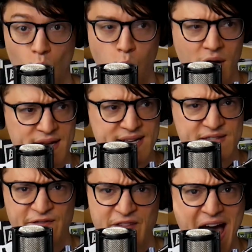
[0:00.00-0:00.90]
What
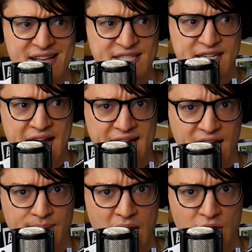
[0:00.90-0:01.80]
is
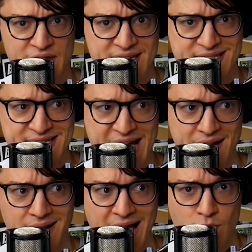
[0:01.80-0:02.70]
fascinating about this
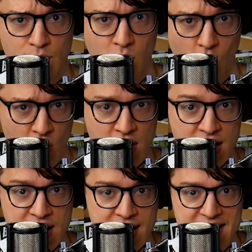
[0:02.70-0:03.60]
deadline report
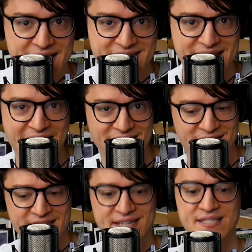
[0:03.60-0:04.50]
is that
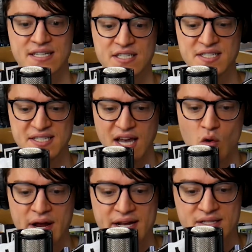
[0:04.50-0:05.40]
this
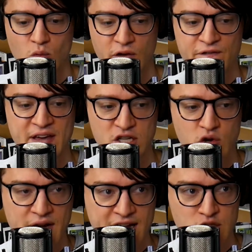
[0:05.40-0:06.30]
series will
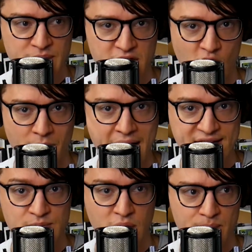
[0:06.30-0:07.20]
feature on HBO
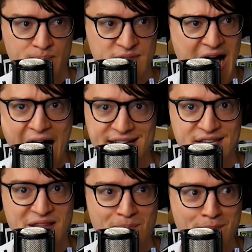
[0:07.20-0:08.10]
Max, but tied
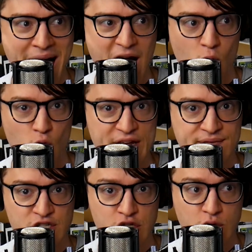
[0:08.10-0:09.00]
to the Matt
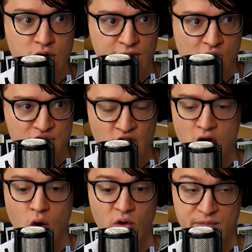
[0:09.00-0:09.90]
Reeves universe.
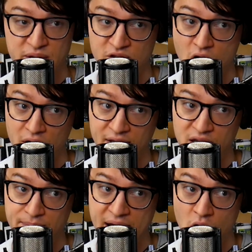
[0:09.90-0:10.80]
We've been
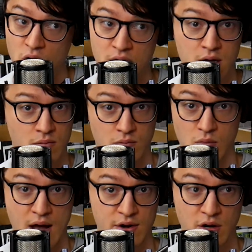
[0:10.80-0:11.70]
talking about,
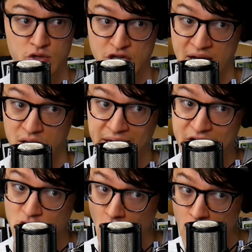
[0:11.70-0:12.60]
I don't know,
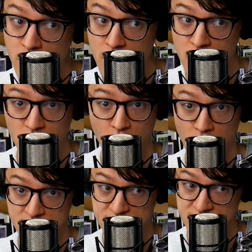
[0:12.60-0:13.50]
JLA Dark,
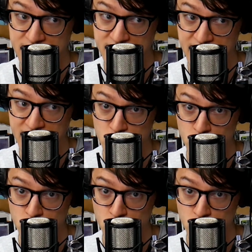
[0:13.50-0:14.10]
Constantine,